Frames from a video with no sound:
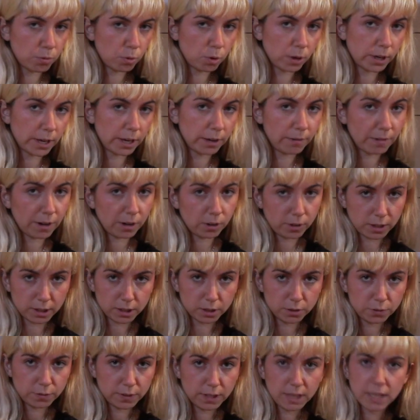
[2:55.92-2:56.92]
walking around
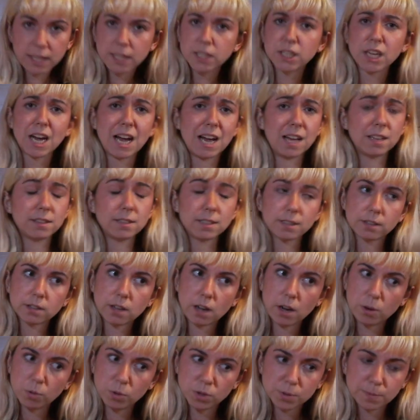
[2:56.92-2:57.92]
Greenwich Village and this
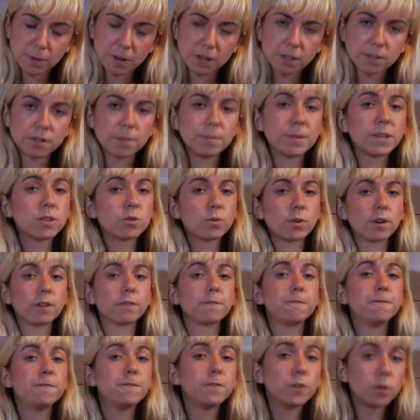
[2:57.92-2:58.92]
guy walks past them. He's wearing
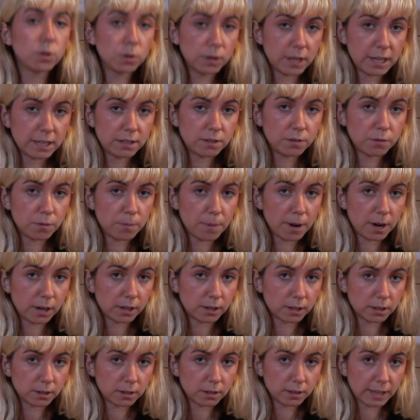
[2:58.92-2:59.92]
full Native
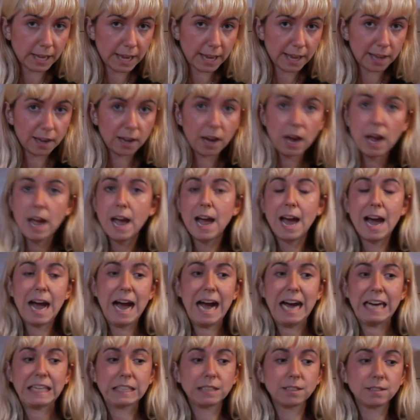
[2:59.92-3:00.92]
American gear
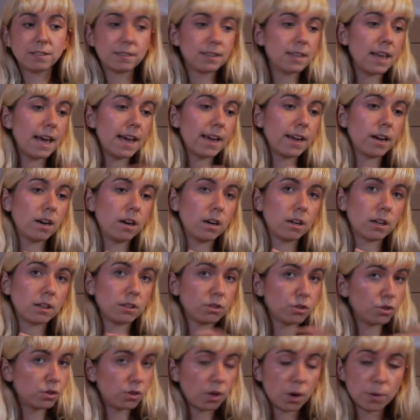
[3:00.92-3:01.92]
and they are
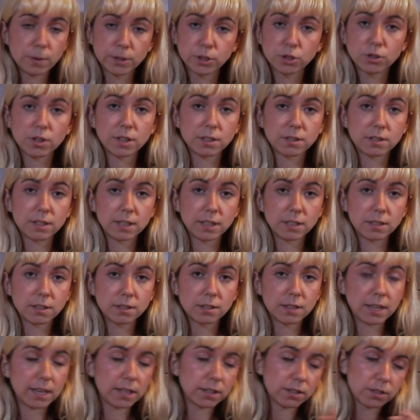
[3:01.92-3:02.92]
so interested.
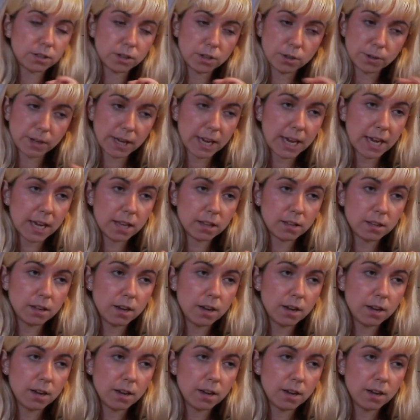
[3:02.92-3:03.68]
They are so keen